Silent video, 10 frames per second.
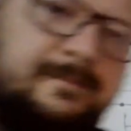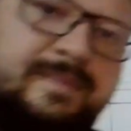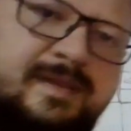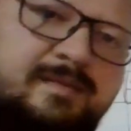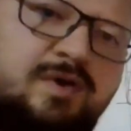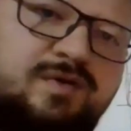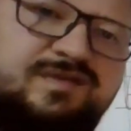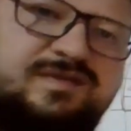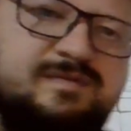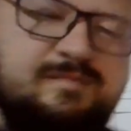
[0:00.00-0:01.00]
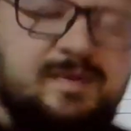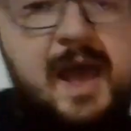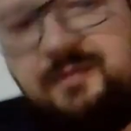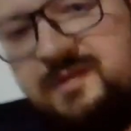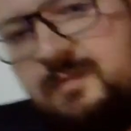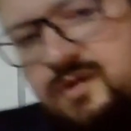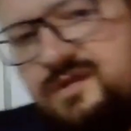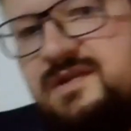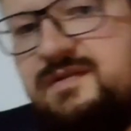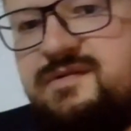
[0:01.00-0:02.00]
the most, perhaps the
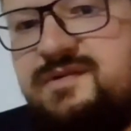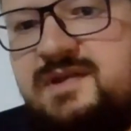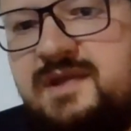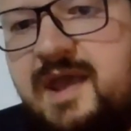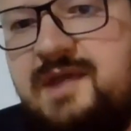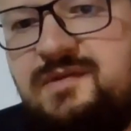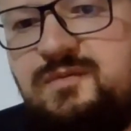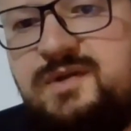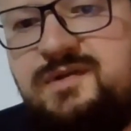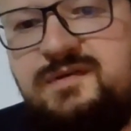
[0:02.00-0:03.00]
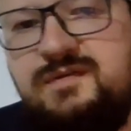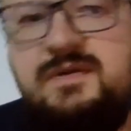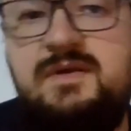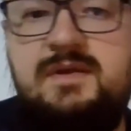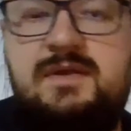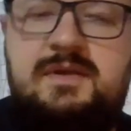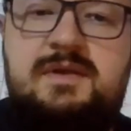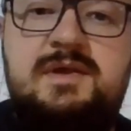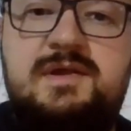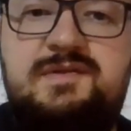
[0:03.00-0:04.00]
most interesting case, which
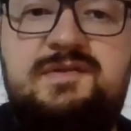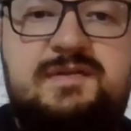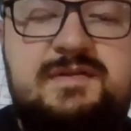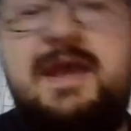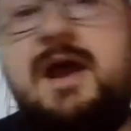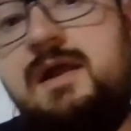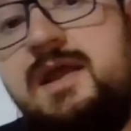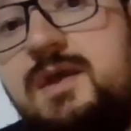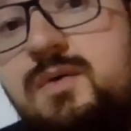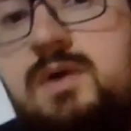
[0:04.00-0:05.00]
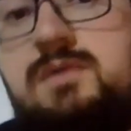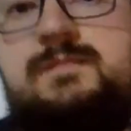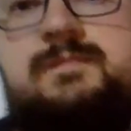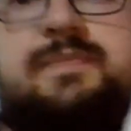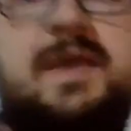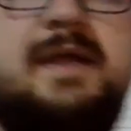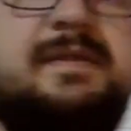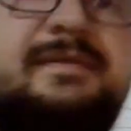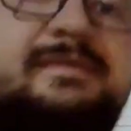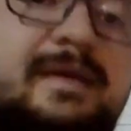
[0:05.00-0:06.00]
is they are equal.
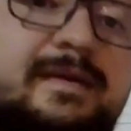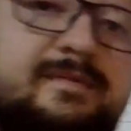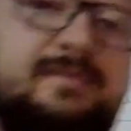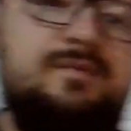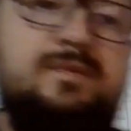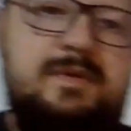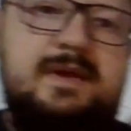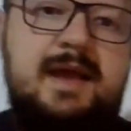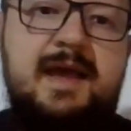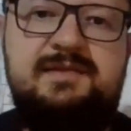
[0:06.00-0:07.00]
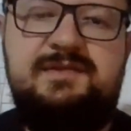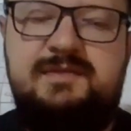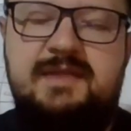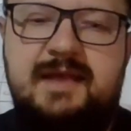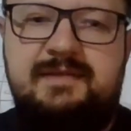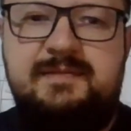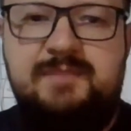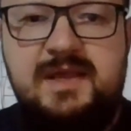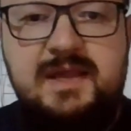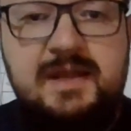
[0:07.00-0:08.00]
And at, at the
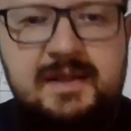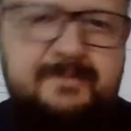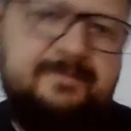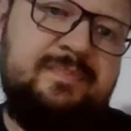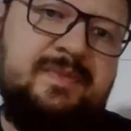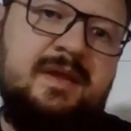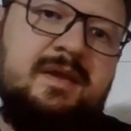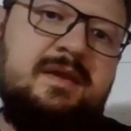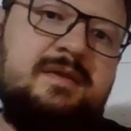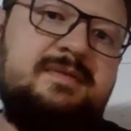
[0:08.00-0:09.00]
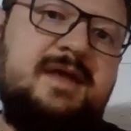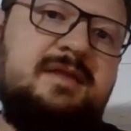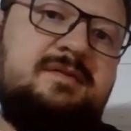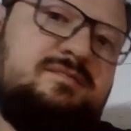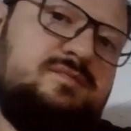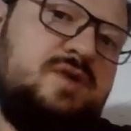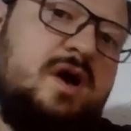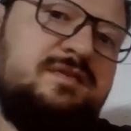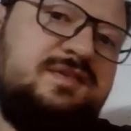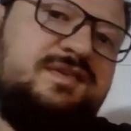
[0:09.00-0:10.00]
beginning, they
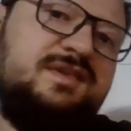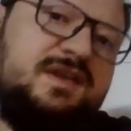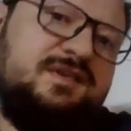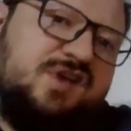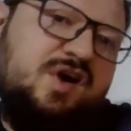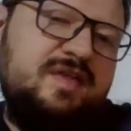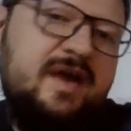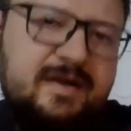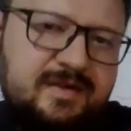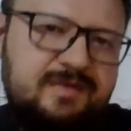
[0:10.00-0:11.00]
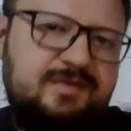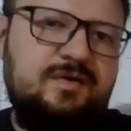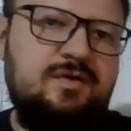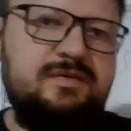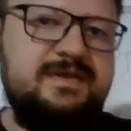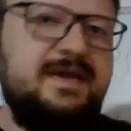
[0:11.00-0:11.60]
don't see each other, so the